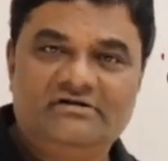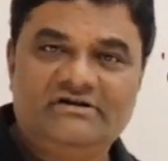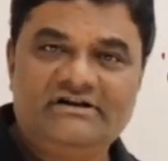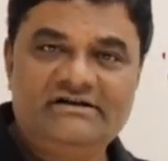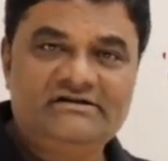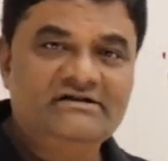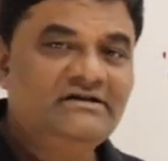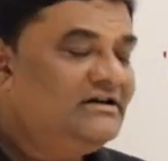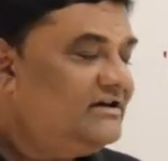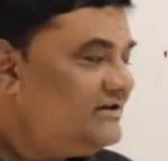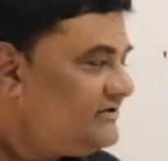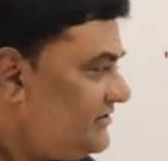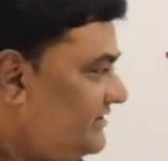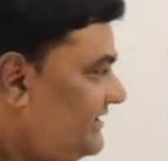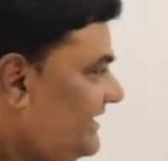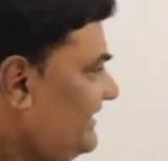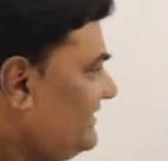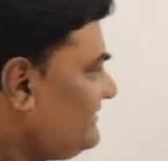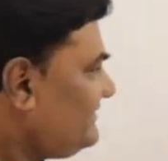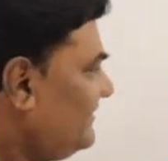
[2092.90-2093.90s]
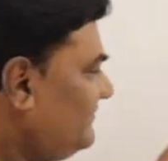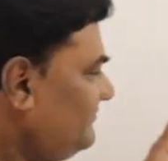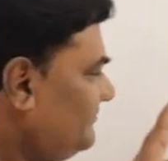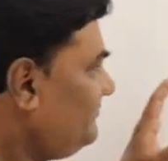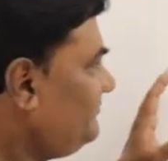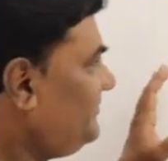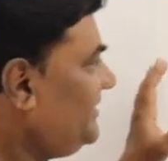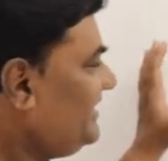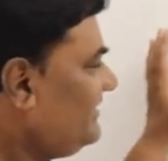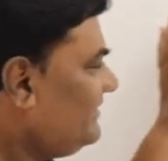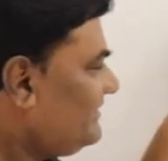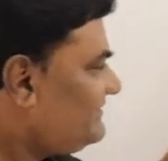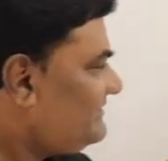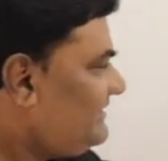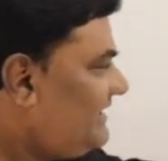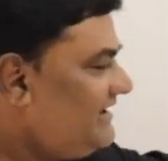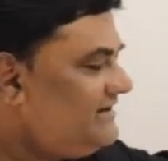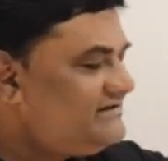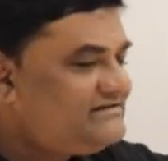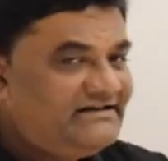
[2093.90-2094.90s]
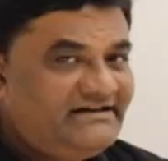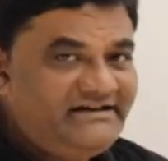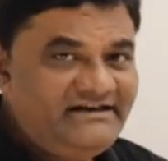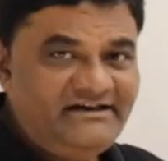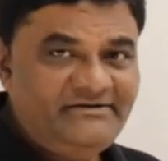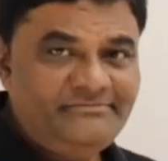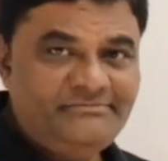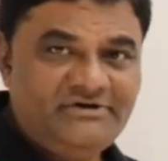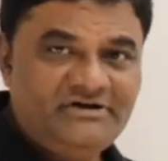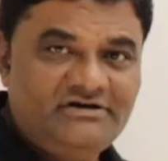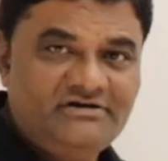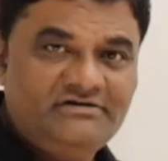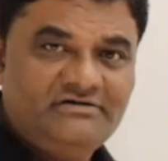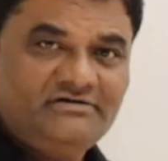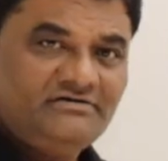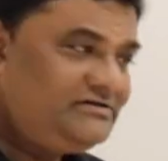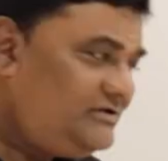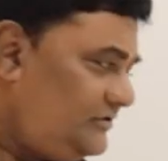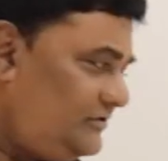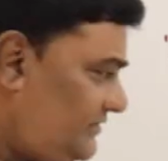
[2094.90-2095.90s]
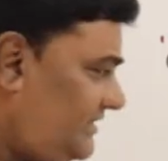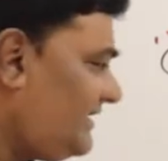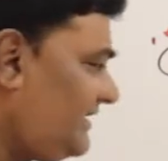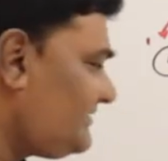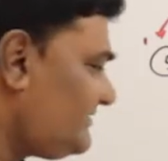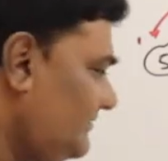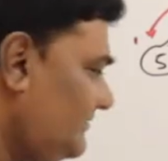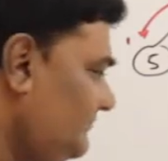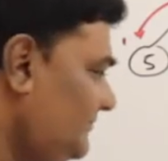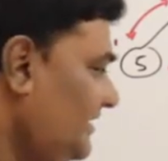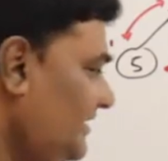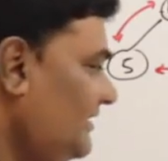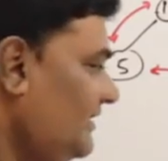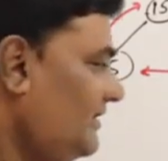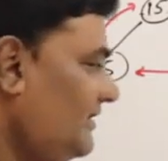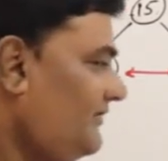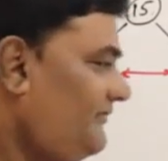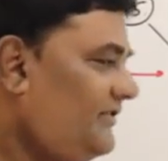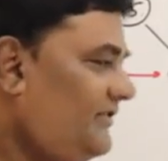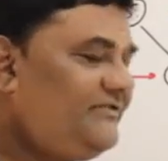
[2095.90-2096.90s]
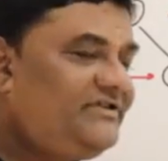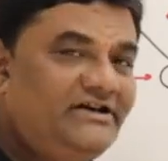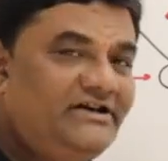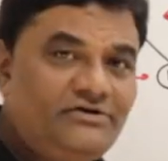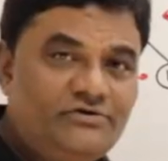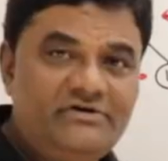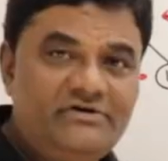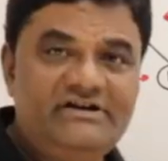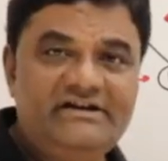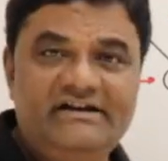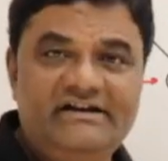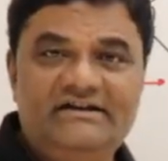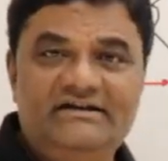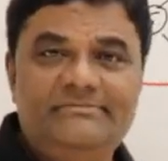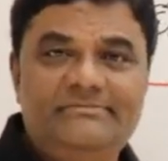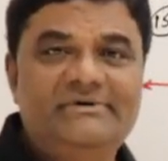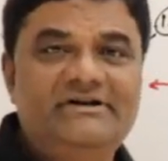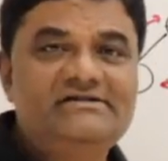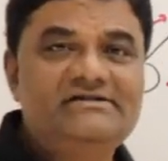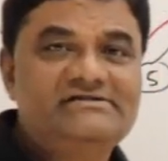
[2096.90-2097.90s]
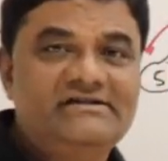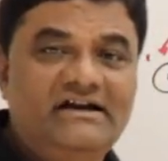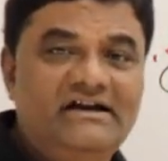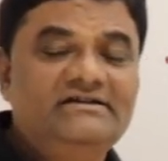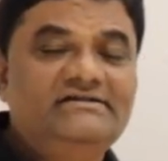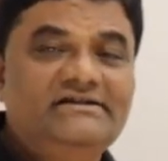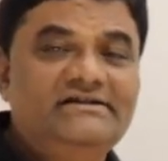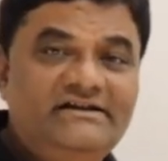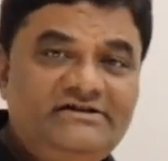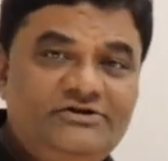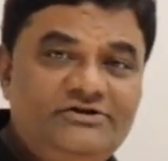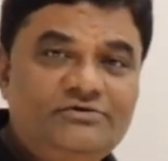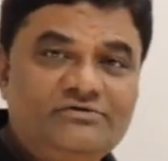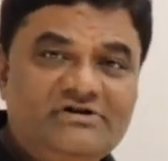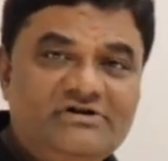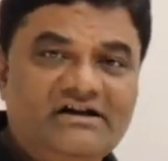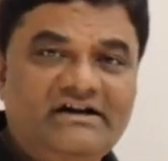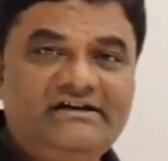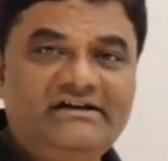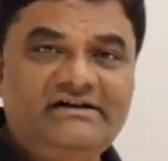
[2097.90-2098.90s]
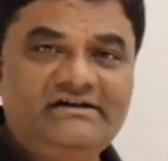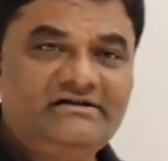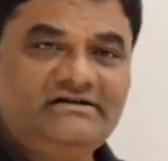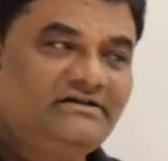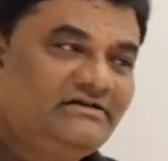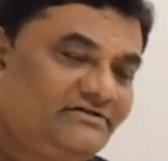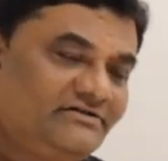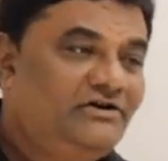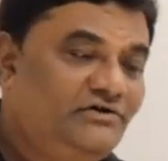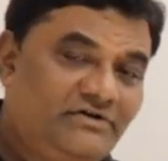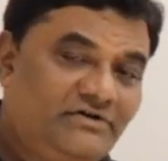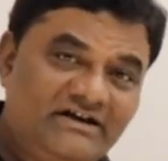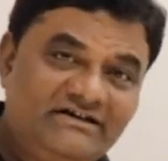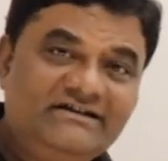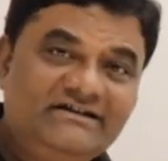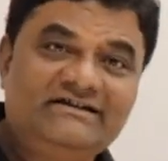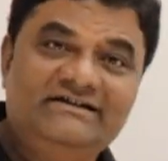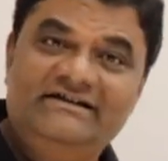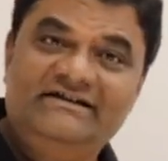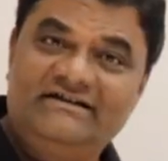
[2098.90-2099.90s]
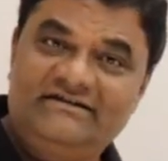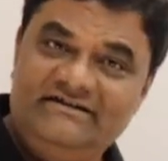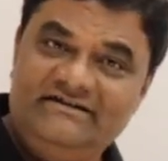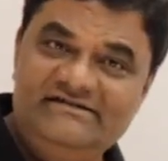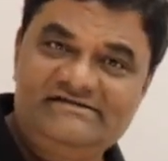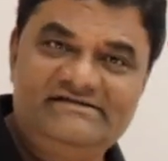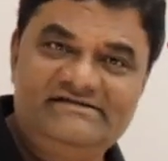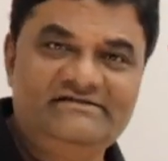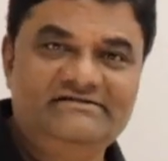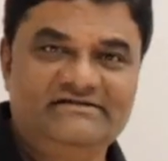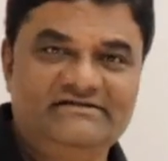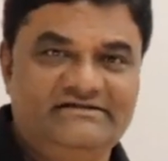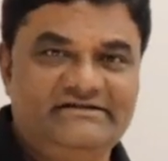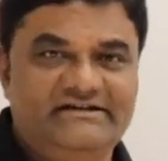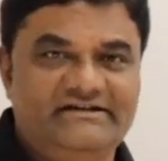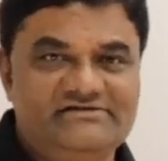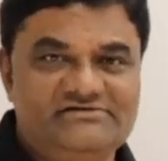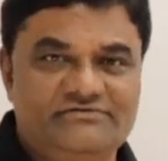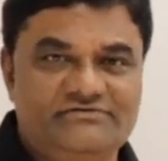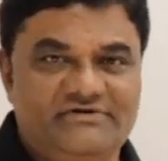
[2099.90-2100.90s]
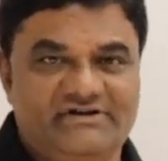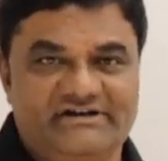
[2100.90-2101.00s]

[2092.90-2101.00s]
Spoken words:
right? So take some bigger size heap, you take some 15-20 elements and then you try it. You can clearly see the things